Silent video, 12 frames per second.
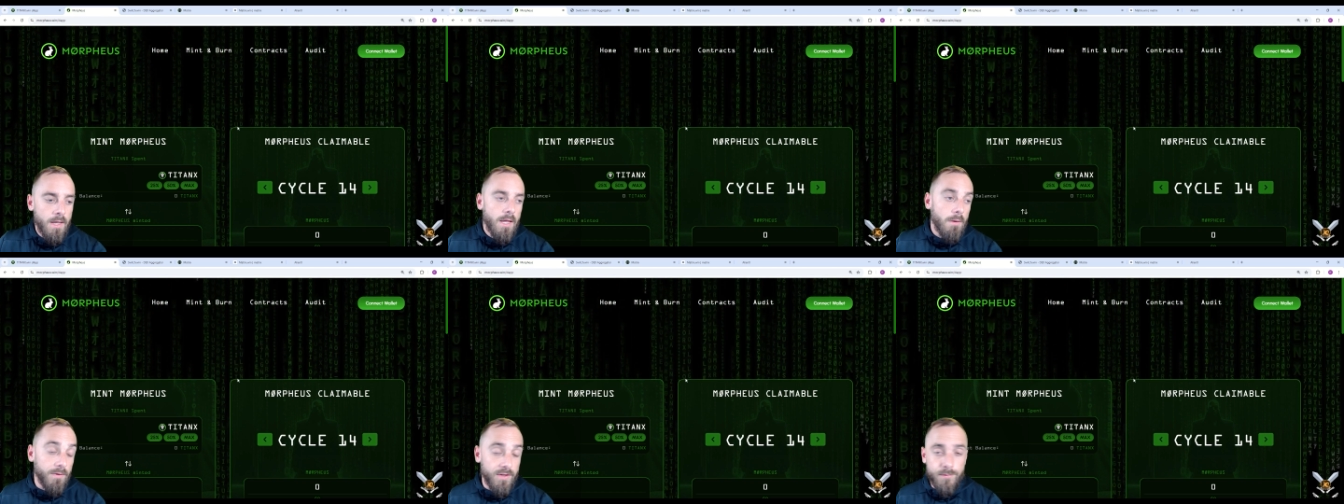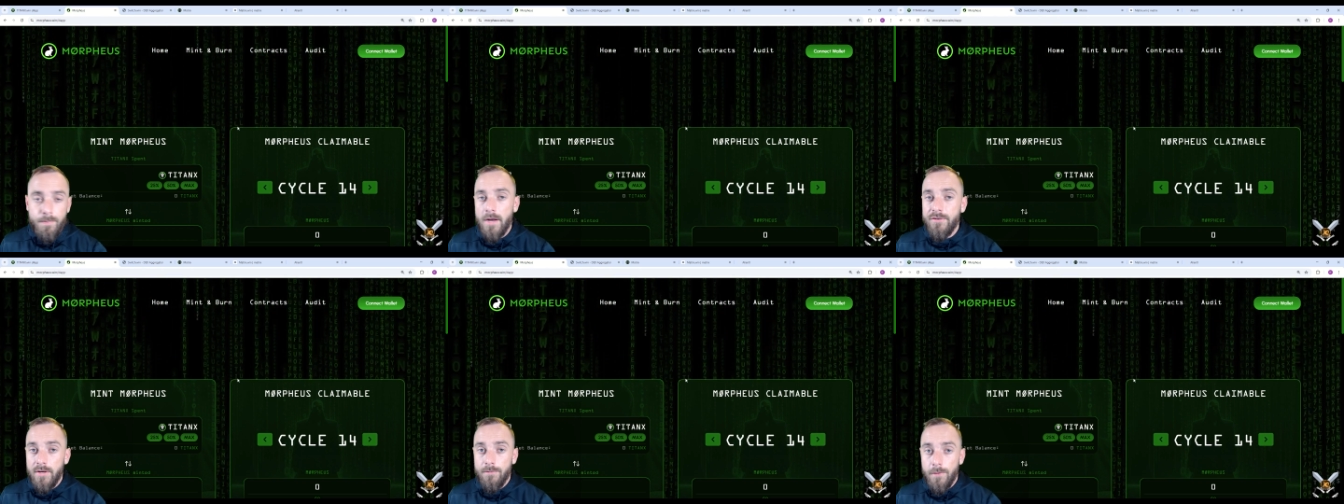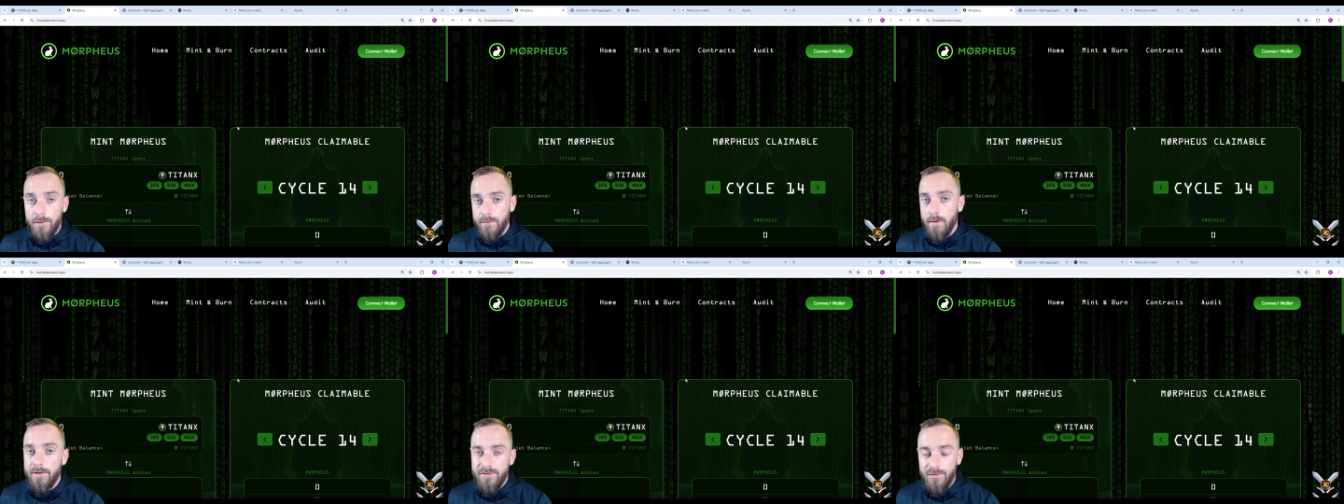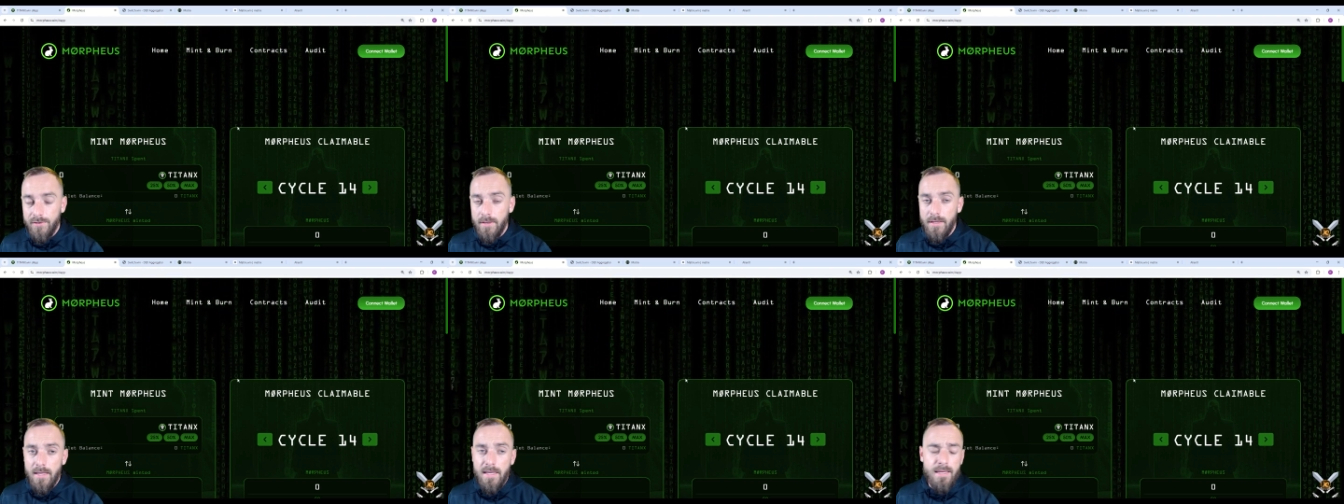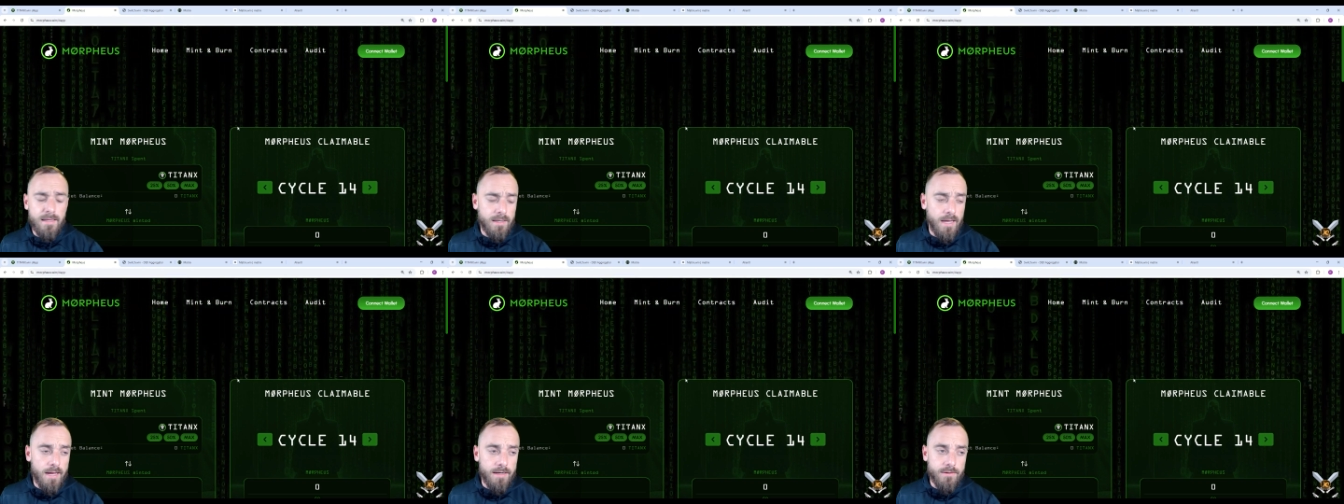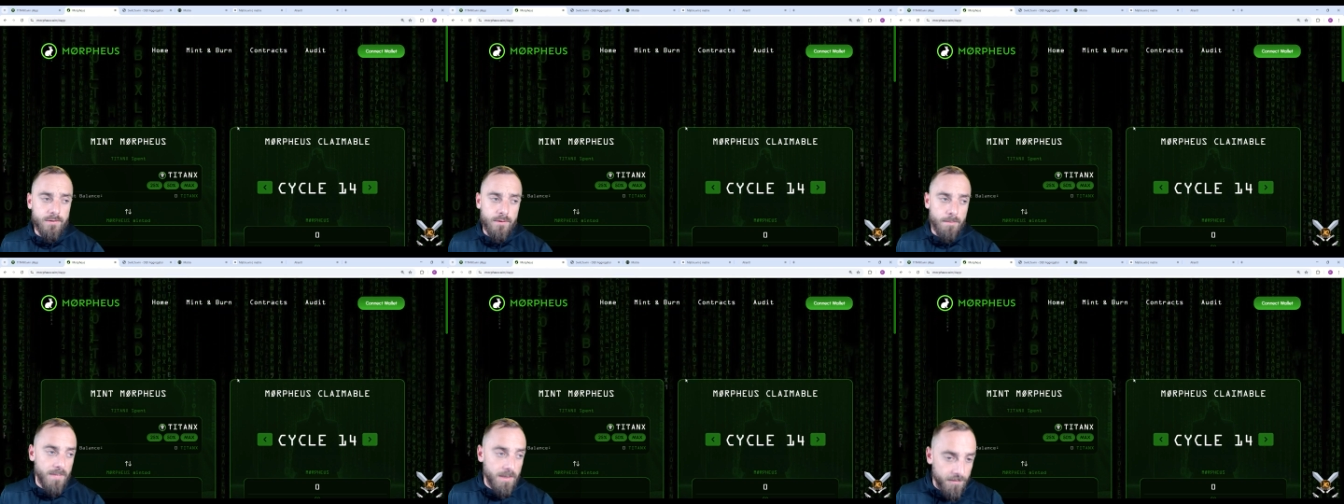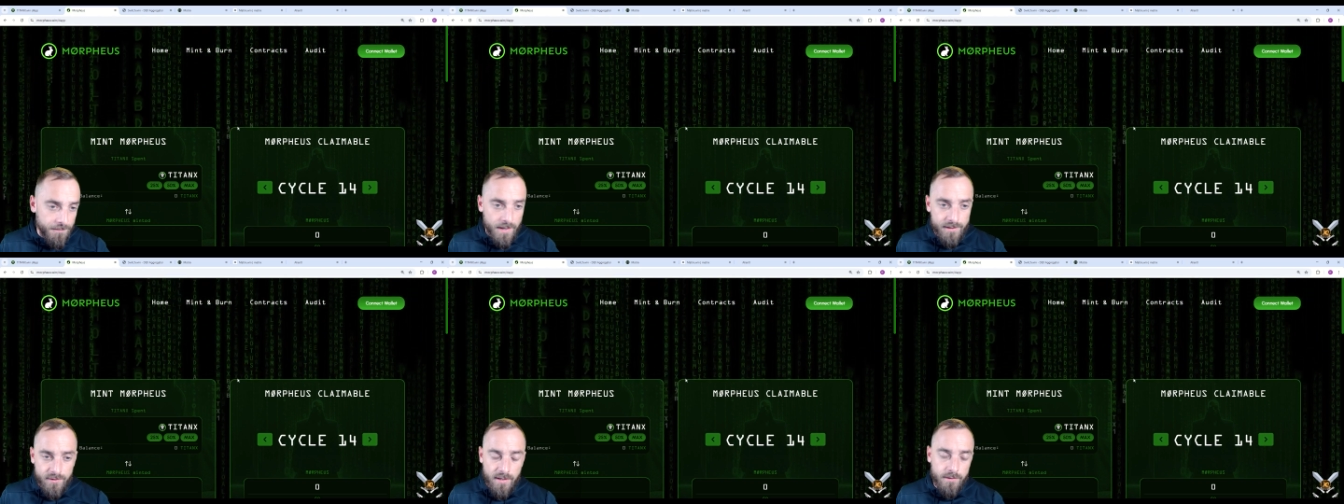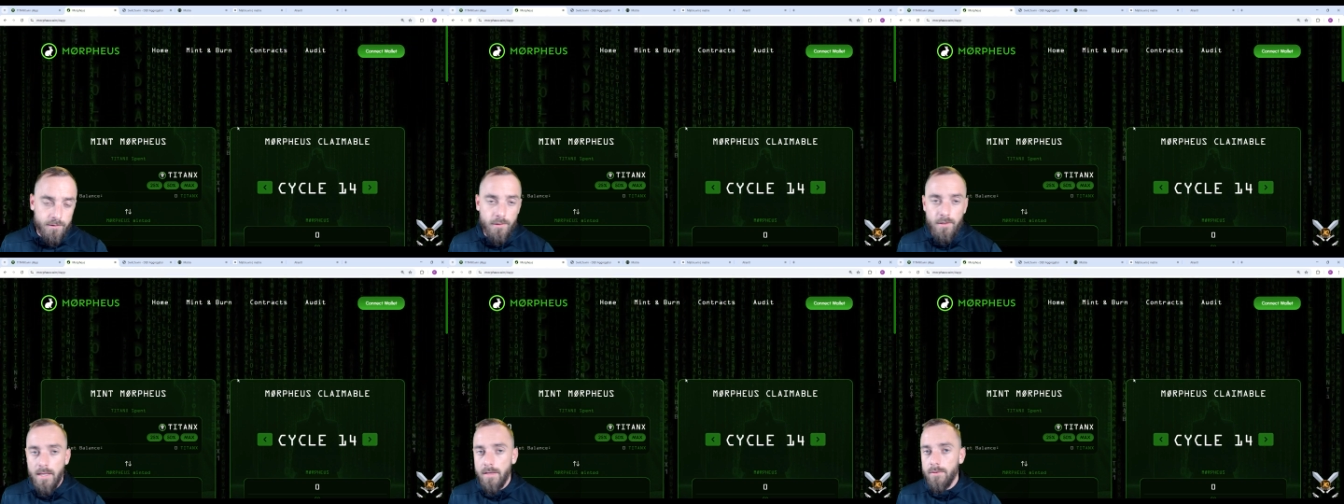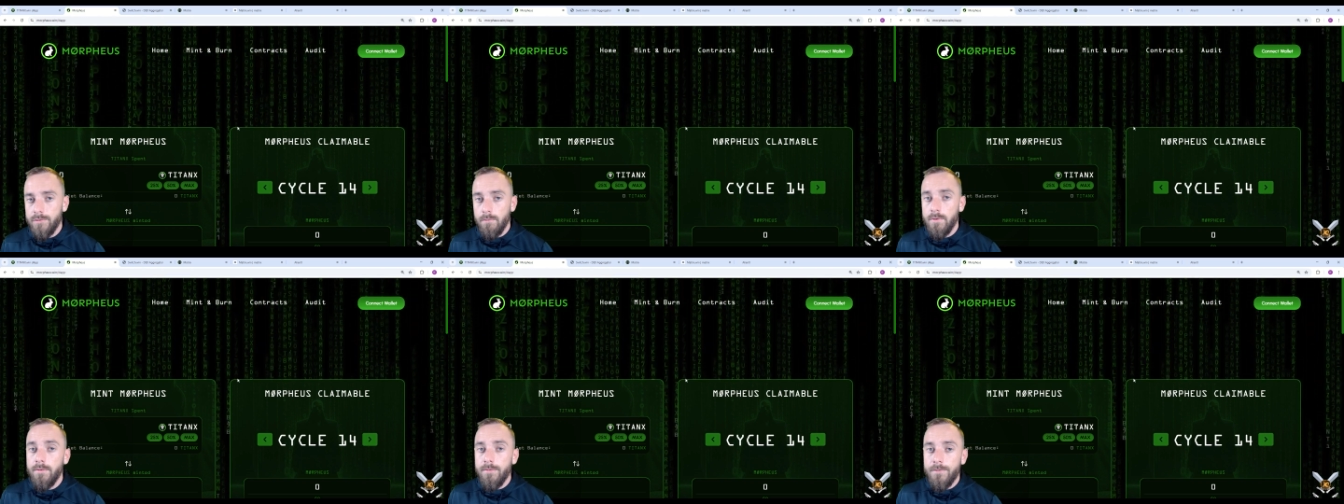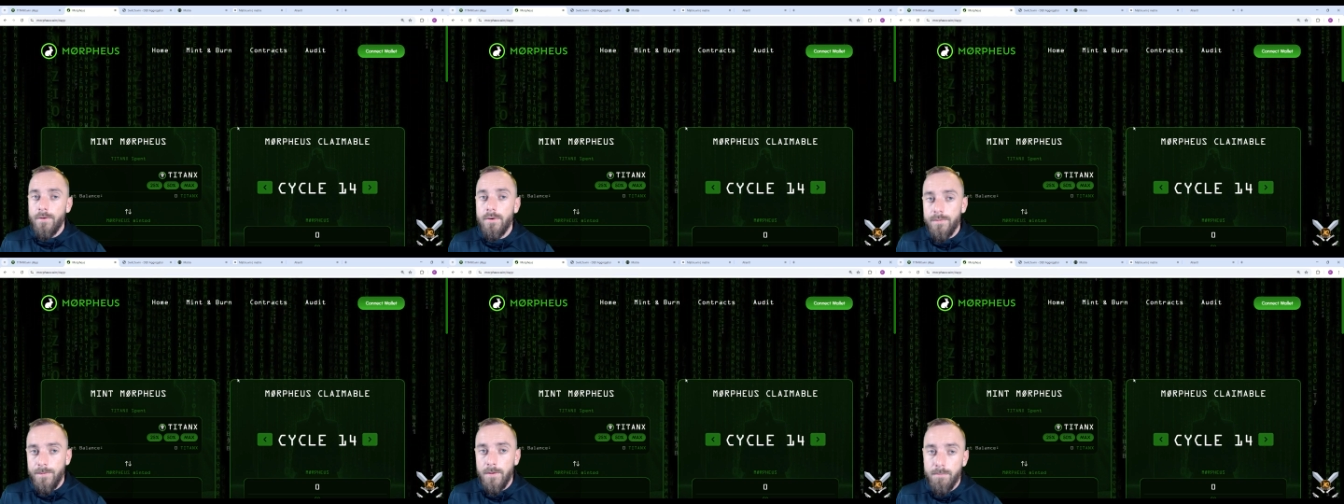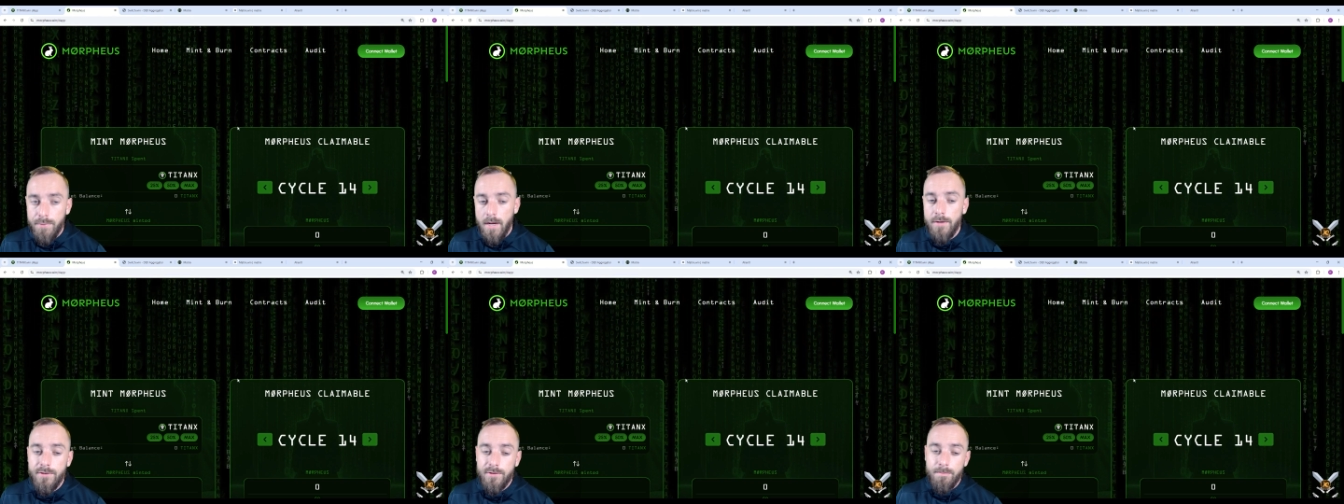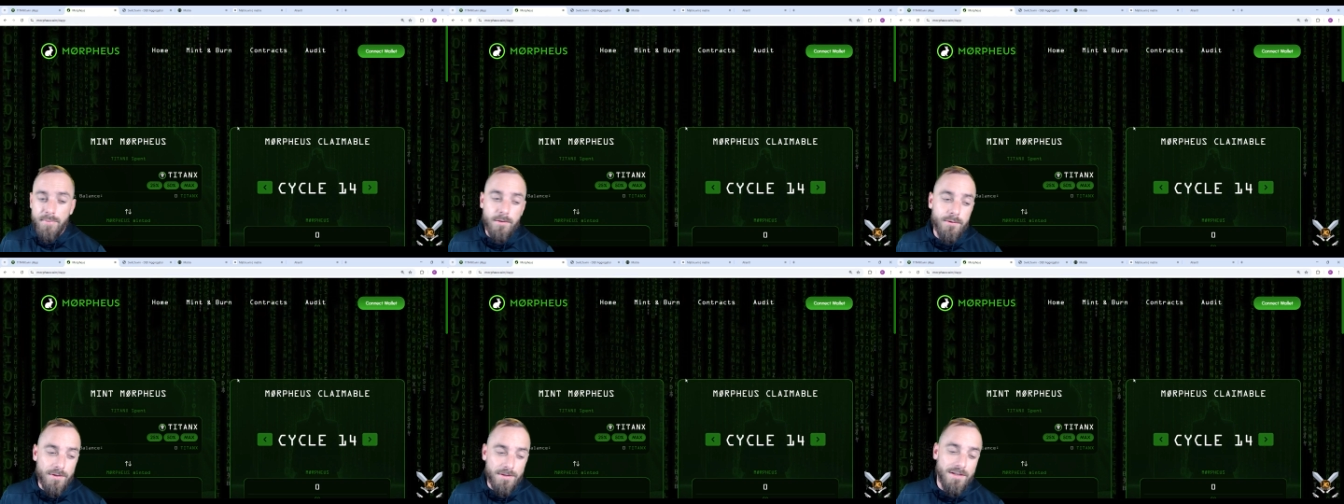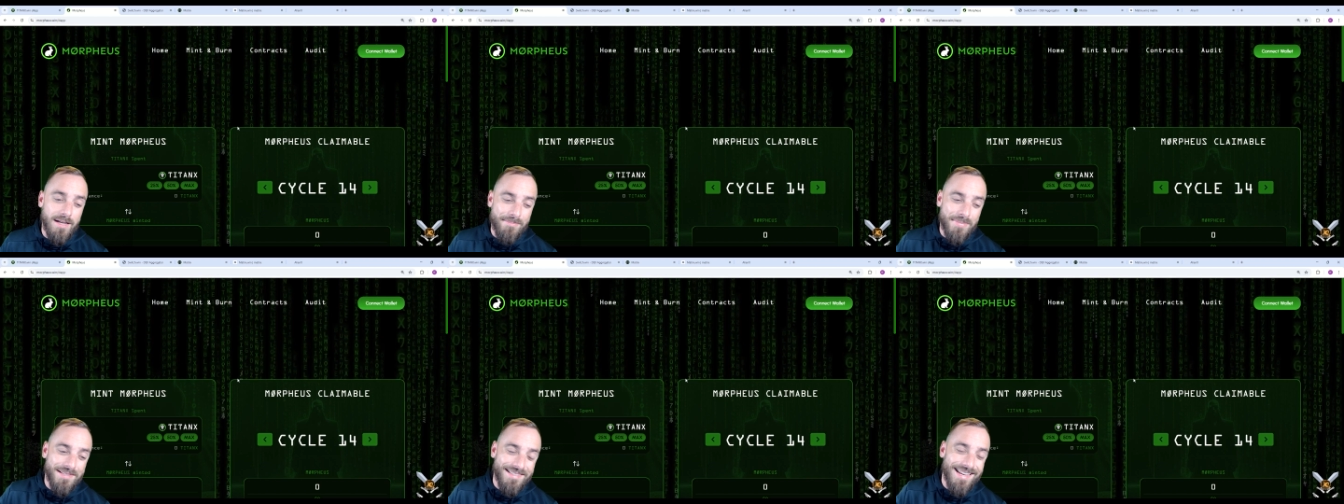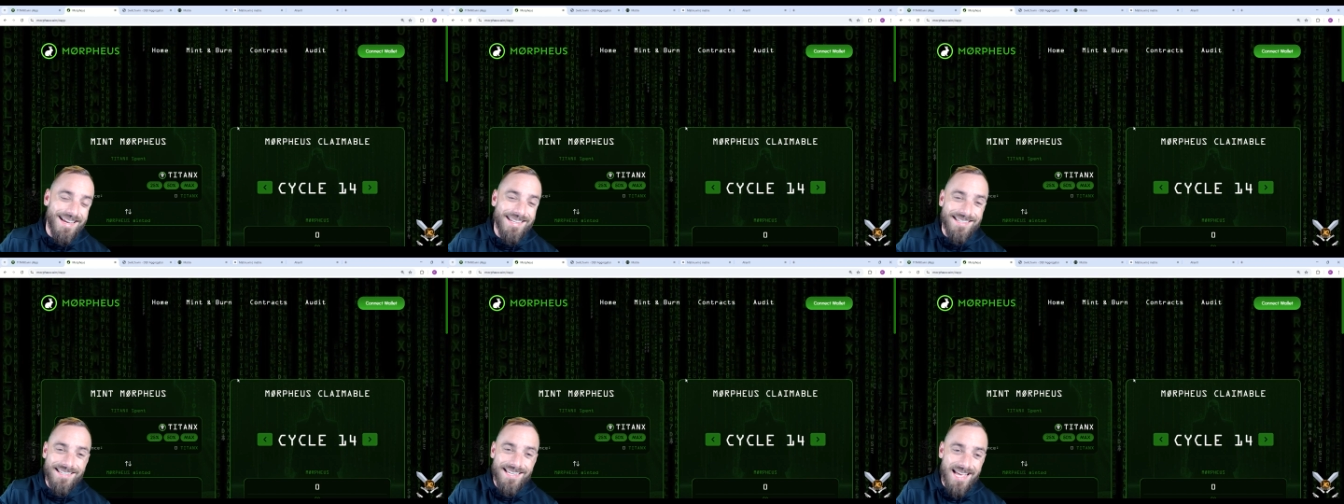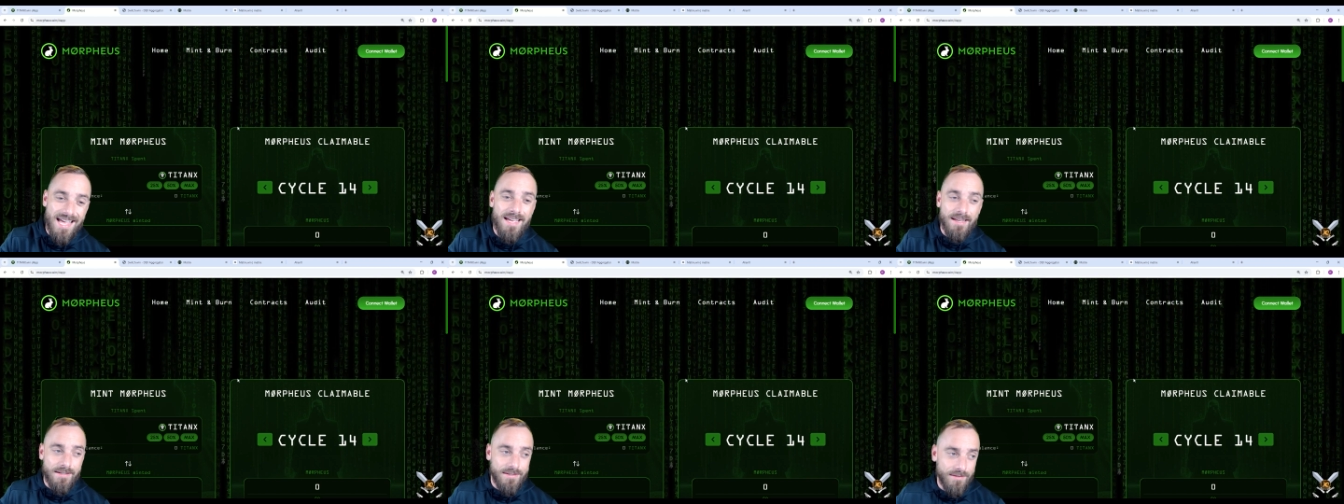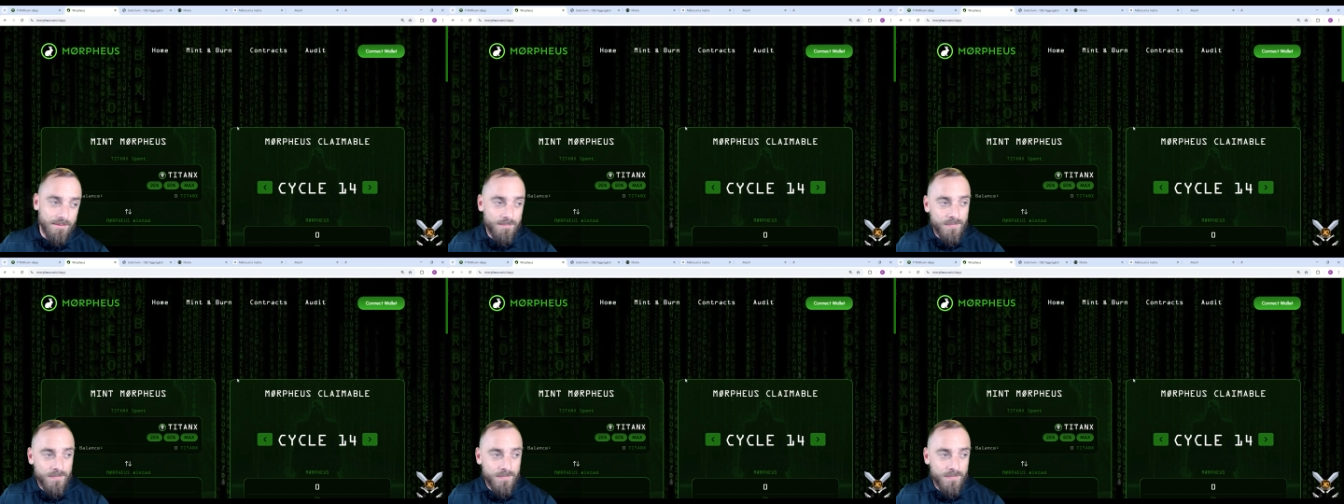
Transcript: When this project first launched, it got into the Memecoins sector, and it was one of the first few projects built on top of TitanX.